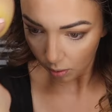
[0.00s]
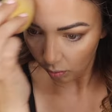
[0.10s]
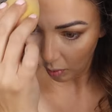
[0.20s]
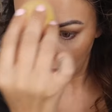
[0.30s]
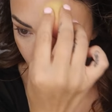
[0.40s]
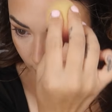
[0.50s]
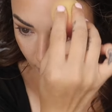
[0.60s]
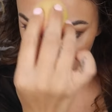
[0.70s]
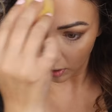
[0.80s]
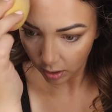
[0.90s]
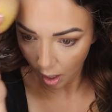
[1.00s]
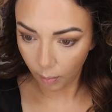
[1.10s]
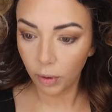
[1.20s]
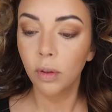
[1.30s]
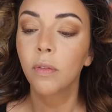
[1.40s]
right there on the
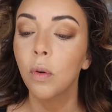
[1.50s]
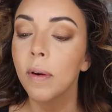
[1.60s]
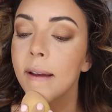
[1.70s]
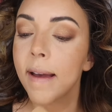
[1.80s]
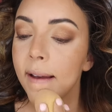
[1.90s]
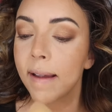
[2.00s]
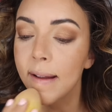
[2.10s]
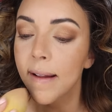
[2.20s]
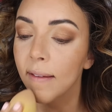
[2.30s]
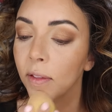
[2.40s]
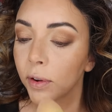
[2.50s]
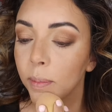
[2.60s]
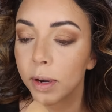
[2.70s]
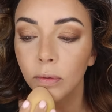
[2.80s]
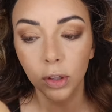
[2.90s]
top of the forehead, and a little
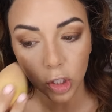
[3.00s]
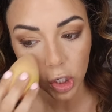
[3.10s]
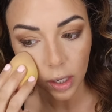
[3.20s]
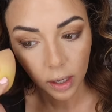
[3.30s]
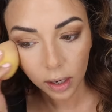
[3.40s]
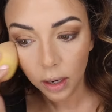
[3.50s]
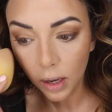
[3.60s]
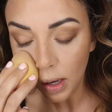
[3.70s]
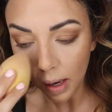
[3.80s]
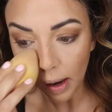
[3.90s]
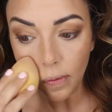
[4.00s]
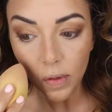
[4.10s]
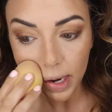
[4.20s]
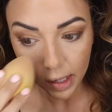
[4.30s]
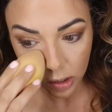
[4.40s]
bit on the chin.
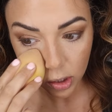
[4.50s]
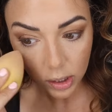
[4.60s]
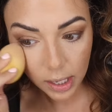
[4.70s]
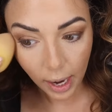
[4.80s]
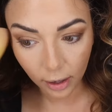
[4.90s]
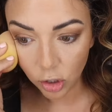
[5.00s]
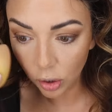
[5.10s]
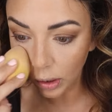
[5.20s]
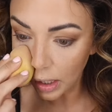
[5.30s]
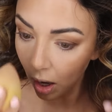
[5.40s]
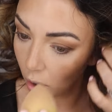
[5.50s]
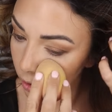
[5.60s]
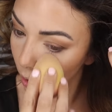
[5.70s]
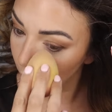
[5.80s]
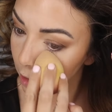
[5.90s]
And then it just naturally
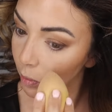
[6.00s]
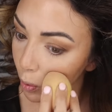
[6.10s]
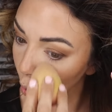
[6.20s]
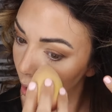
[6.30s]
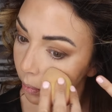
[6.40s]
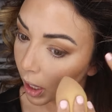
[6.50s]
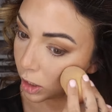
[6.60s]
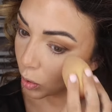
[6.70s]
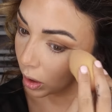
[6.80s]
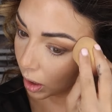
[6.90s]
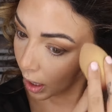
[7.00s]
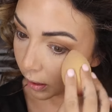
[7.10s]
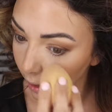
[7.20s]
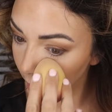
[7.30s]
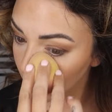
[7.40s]
also gives me warmth. I do a lot
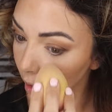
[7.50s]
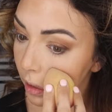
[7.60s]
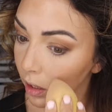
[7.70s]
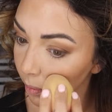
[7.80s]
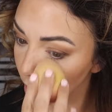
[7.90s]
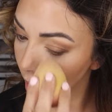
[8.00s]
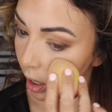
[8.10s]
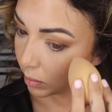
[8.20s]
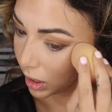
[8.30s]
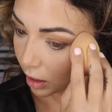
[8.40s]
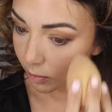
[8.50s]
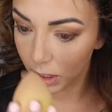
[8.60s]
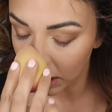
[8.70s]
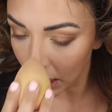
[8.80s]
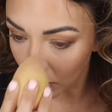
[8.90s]
of things in the summertime to get
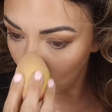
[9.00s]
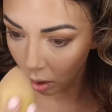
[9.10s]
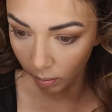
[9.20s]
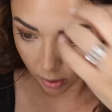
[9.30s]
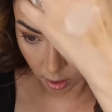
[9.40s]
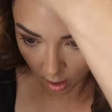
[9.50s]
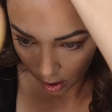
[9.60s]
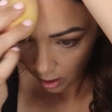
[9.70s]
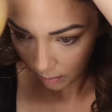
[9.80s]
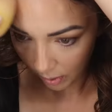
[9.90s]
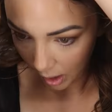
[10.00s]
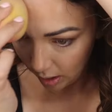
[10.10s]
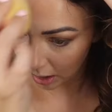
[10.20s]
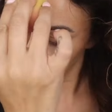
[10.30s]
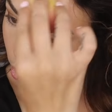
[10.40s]
my skin warmth
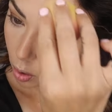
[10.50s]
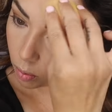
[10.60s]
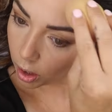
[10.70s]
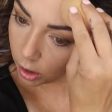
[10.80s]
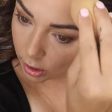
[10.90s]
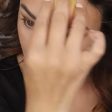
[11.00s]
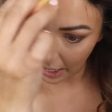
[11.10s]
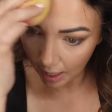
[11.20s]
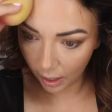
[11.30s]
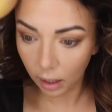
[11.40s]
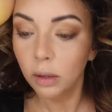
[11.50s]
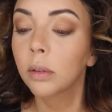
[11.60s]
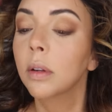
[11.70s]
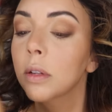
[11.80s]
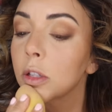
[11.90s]
because I don't want to look dead.
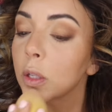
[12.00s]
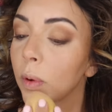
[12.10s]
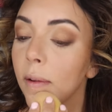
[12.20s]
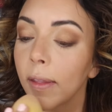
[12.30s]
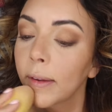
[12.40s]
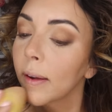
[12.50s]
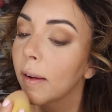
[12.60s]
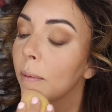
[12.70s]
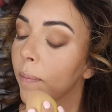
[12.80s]
I just want to look